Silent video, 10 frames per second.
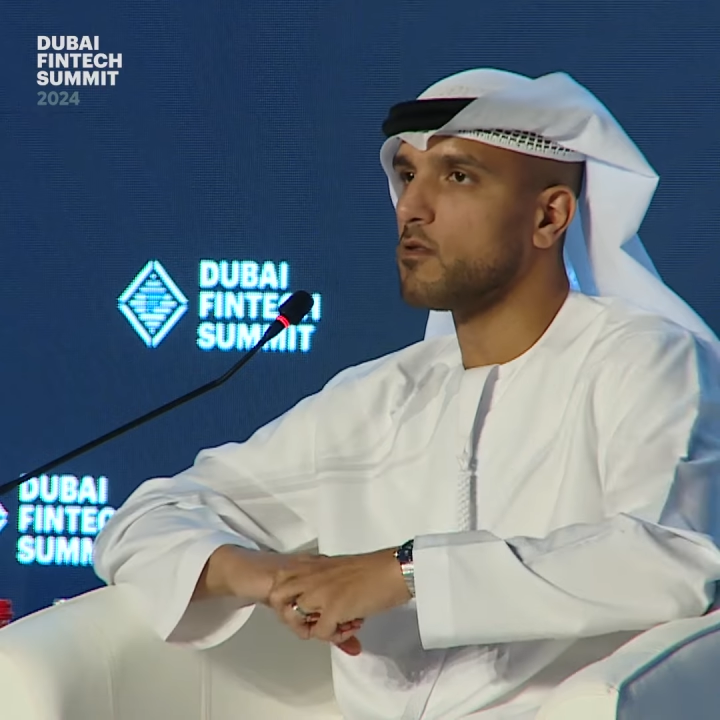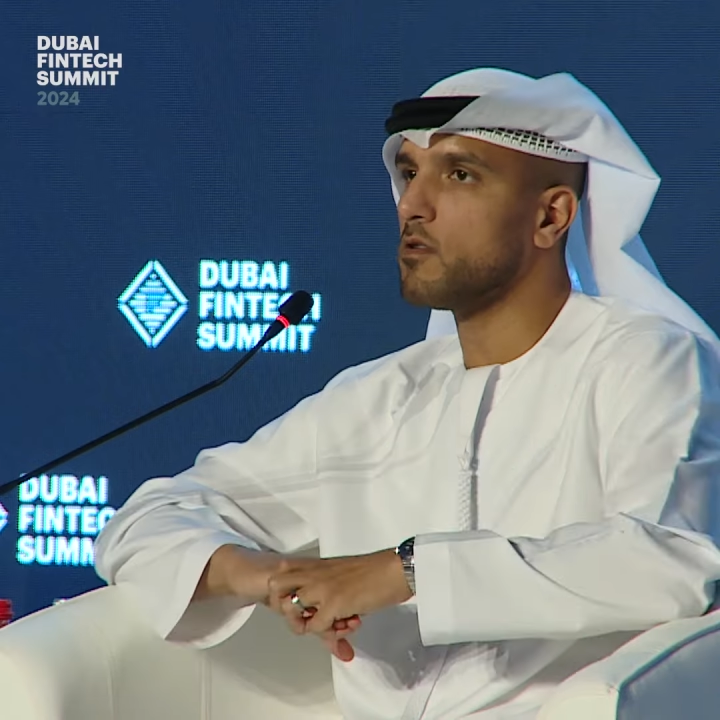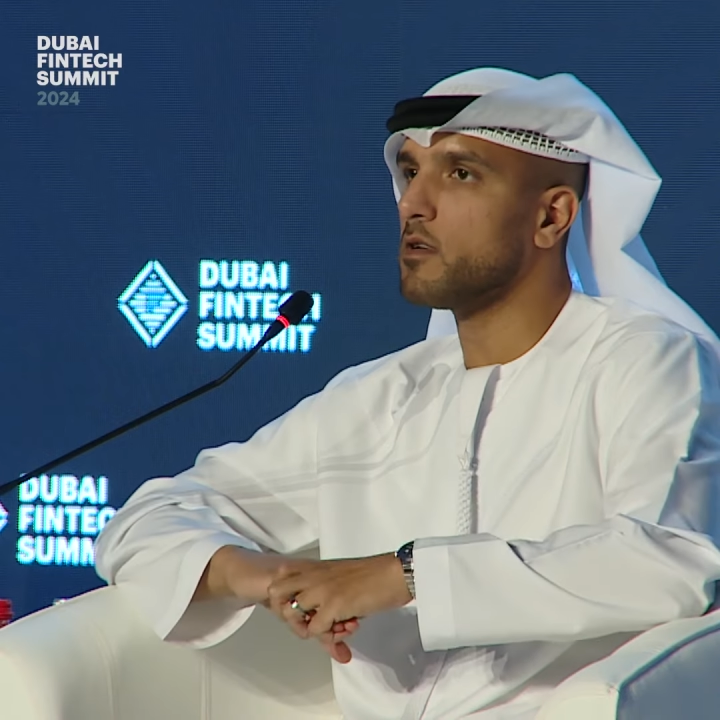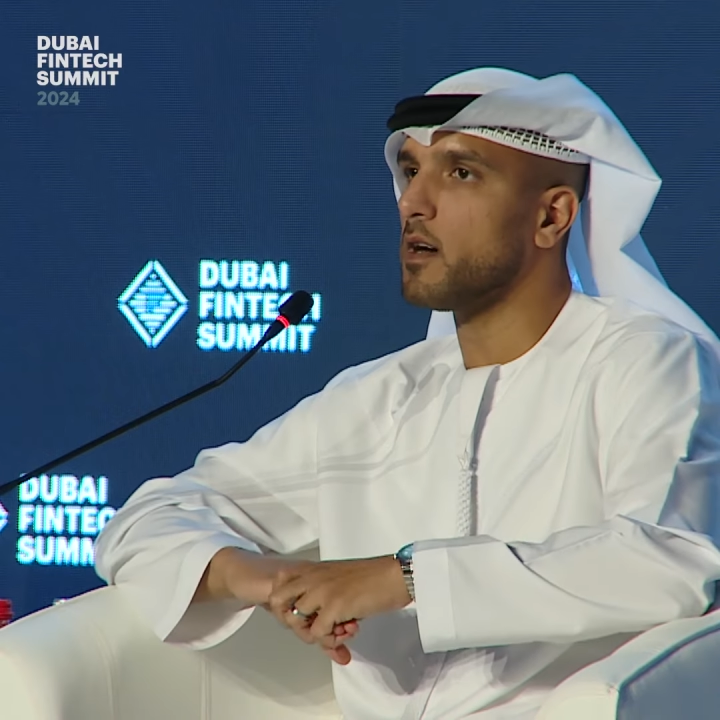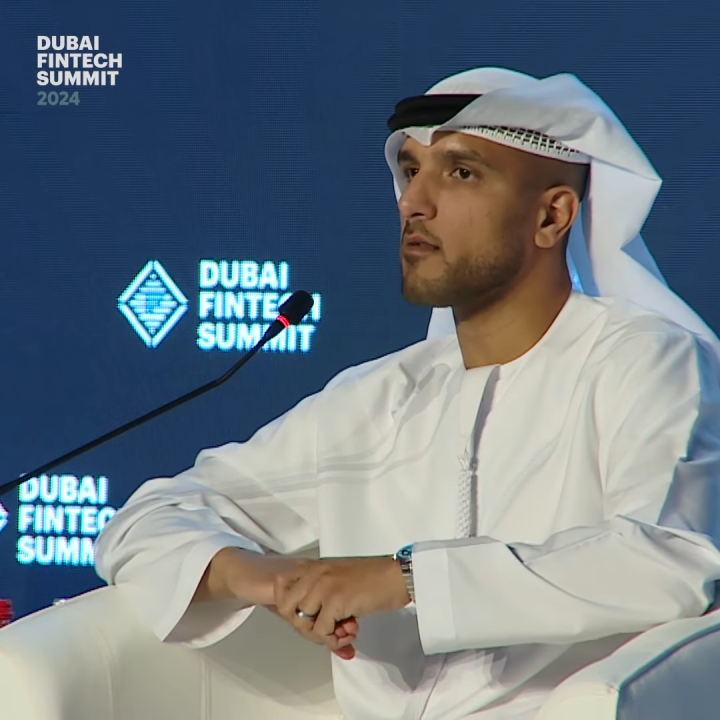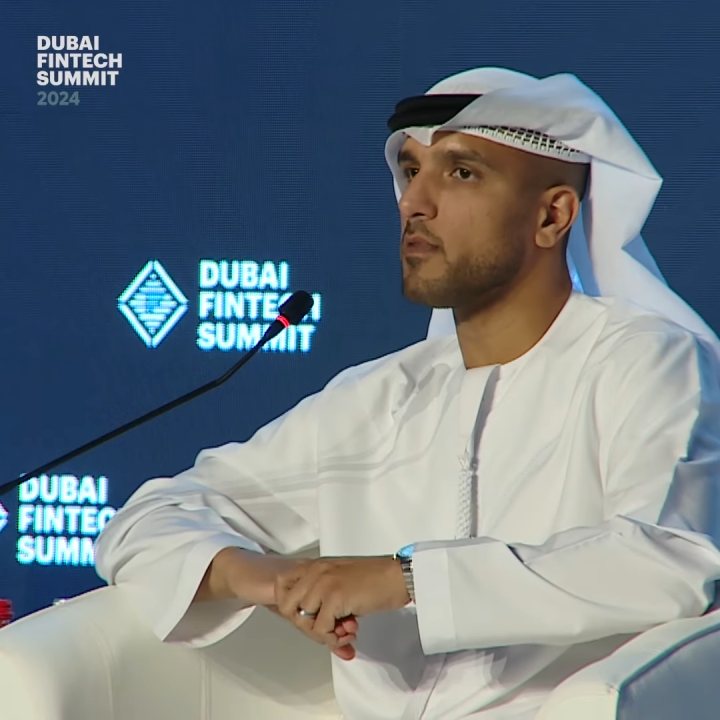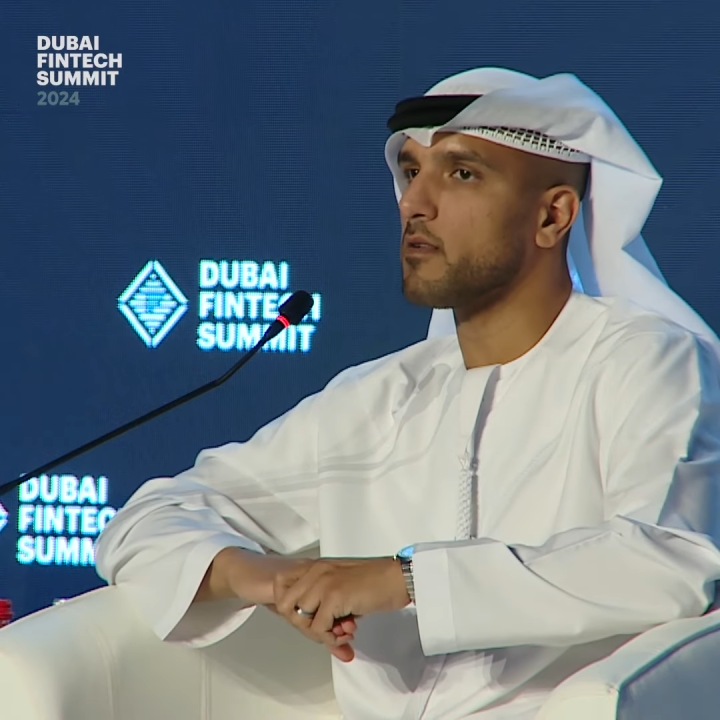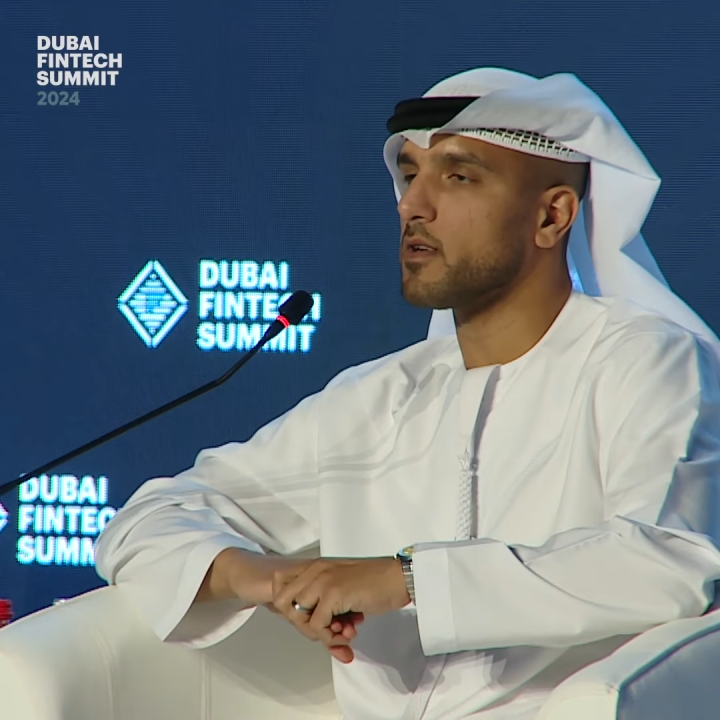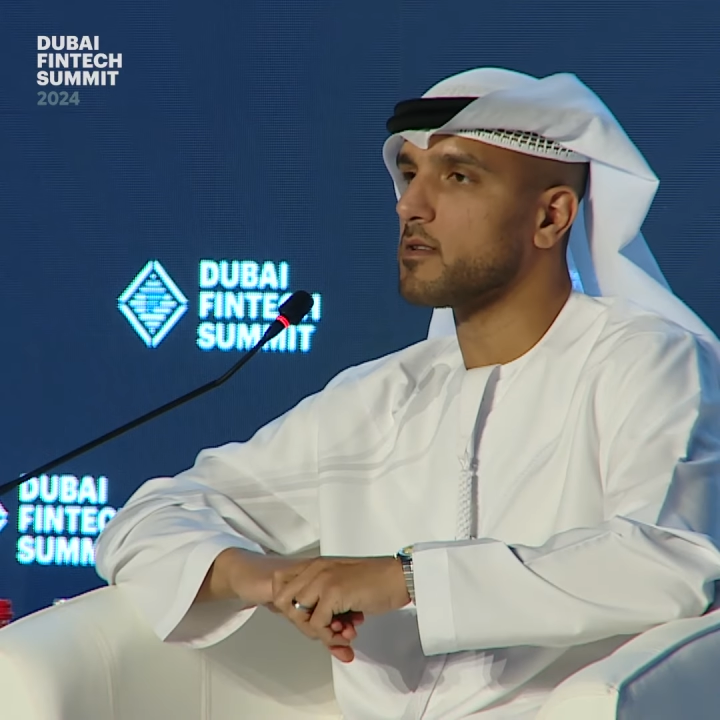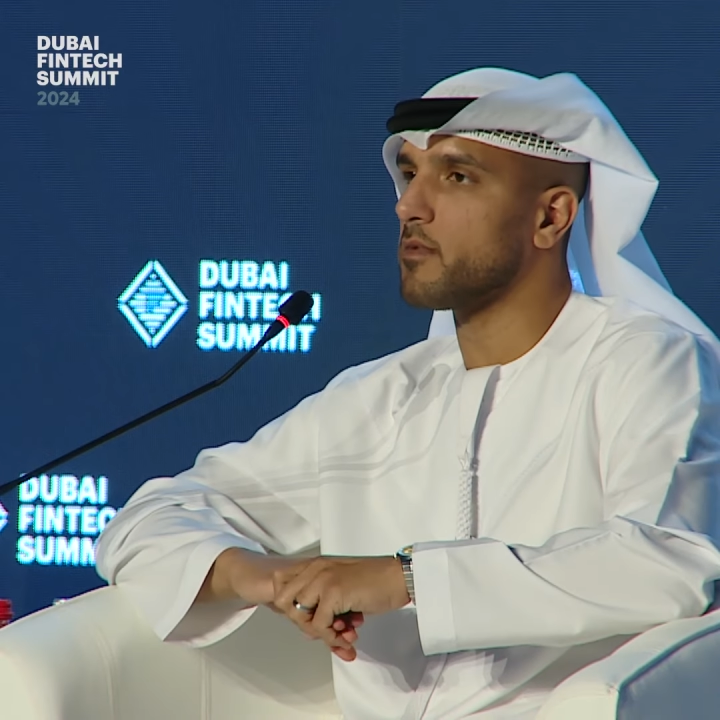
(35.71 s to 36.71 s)
all are
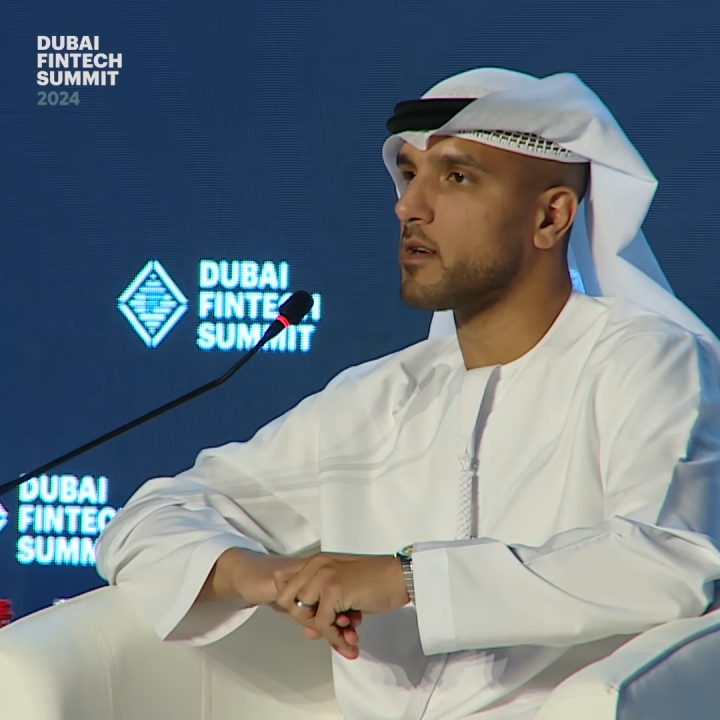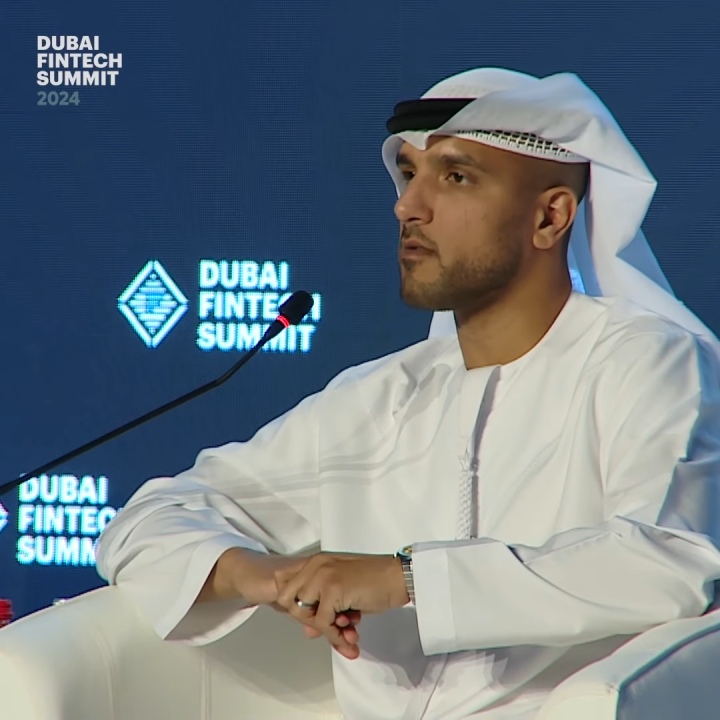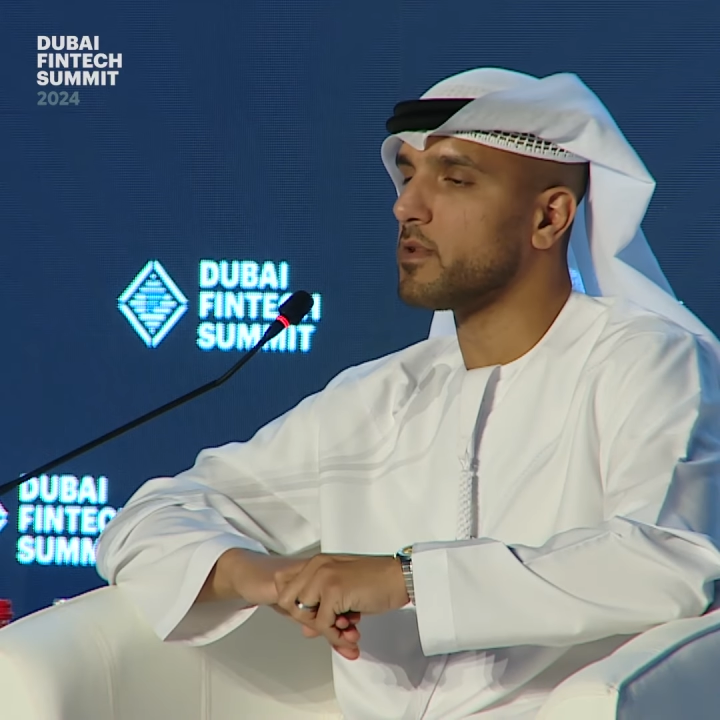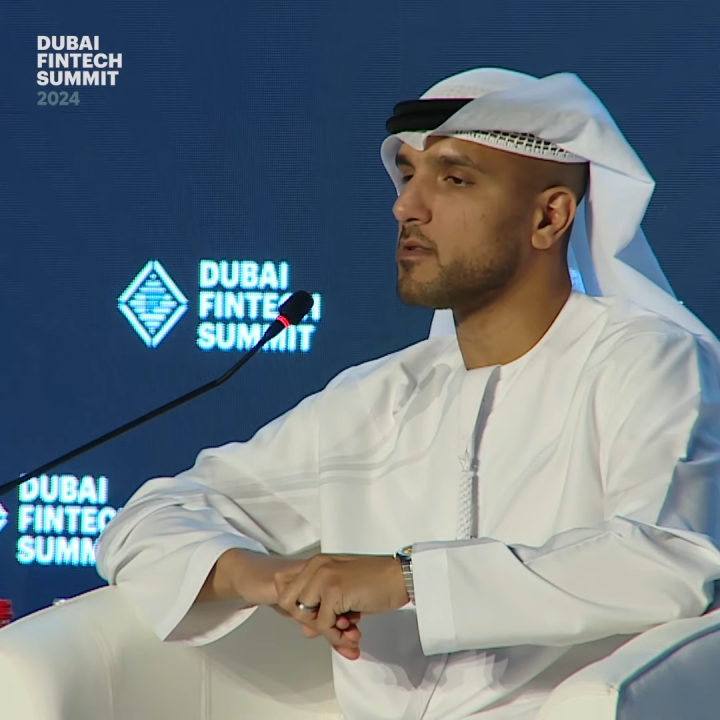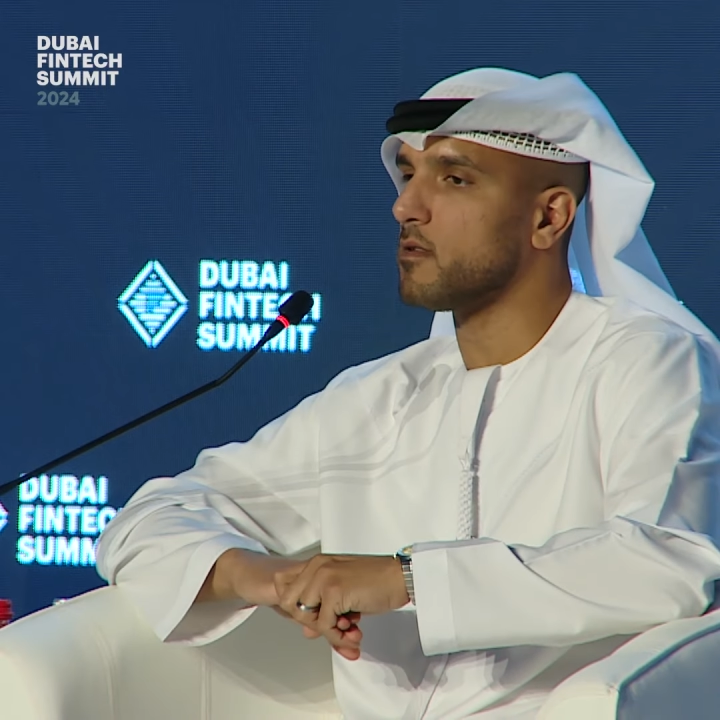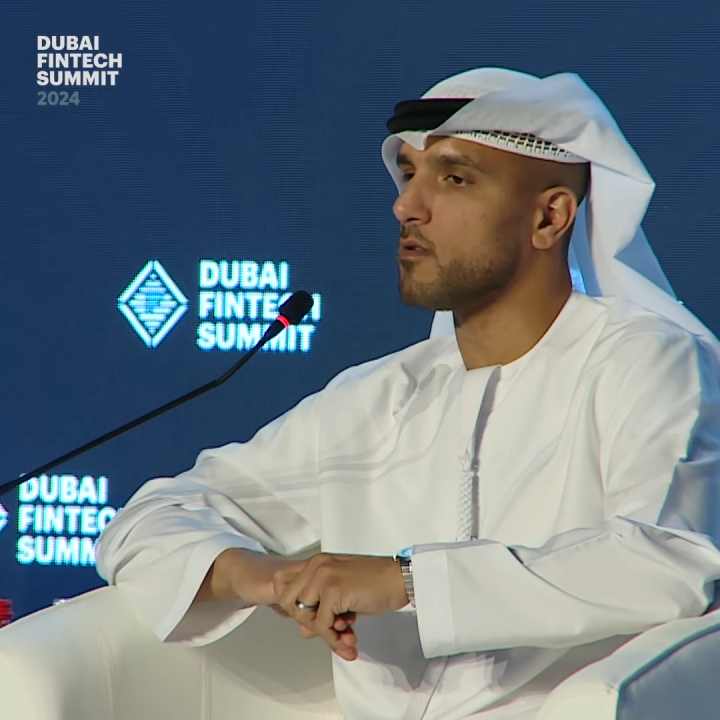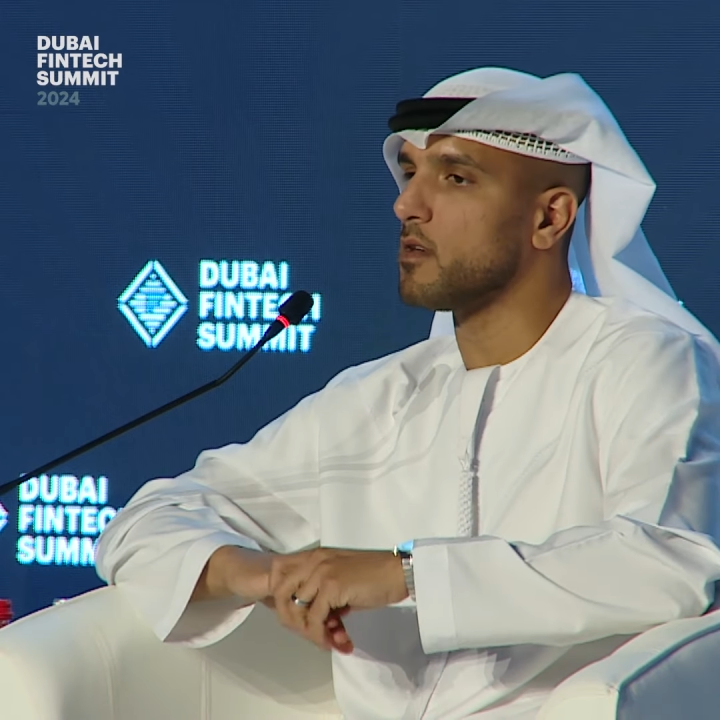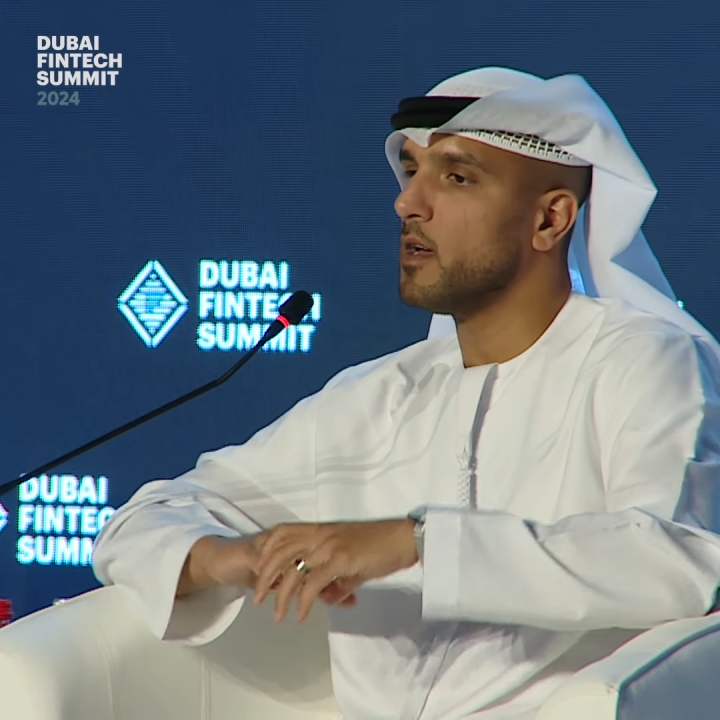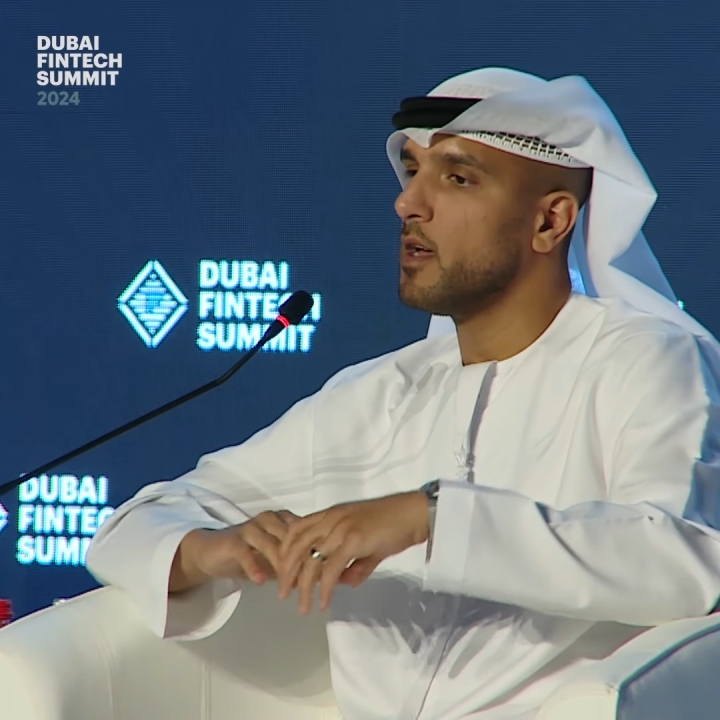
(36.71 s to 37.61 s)
manufactured by companies in the UAE.